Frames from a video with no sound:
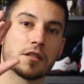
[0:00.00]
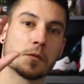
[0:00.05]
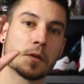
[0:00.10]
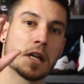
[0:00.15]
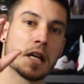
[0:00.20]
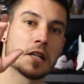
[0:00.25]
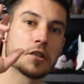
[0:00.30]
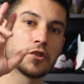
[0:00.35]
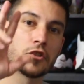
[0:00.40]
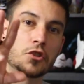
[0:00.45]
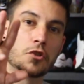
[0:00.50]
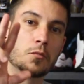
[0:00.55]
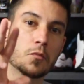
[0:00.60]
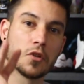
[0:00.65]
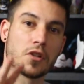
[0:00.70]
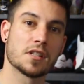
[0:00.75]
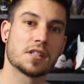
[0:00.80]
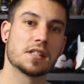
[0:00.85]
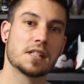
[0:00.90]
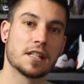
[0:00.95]
So we got two
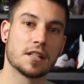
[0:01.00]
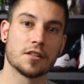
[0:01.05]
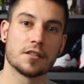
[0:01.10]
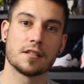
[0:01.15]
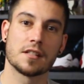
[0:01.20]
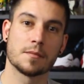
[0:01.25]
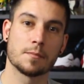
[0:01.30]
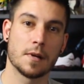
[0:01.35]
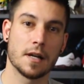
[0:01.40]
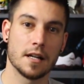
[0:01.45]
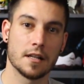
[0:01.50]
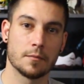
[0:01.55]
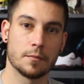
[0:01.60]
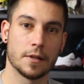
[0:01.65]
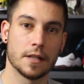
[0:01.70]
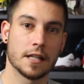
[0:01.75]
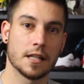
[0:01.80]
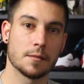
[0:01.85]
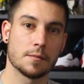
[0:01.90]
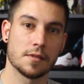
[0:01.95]
more sneaker inspired
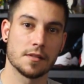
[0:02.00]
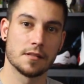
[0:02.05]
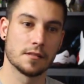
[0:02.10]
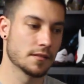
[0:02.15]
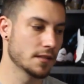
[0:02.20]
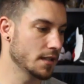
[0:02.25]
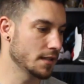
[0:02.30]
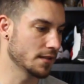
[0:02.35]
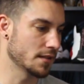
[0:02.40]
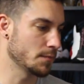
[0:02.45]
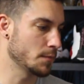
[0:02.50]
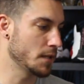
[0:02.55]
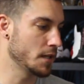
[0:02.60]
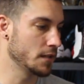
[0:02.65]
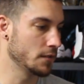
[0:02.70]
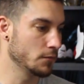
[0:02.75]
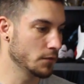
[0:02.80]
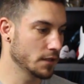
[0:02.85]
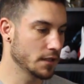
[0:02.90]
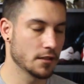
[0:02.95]
pickups. Not
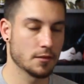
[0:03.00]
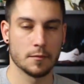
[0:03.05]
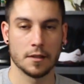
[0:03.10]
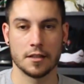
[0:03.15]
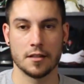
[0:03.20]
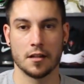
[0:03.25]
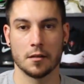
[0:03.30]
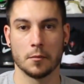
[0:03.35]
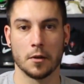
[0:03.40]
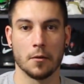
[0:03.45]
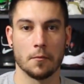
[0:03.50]
inspired, what the hell am I talking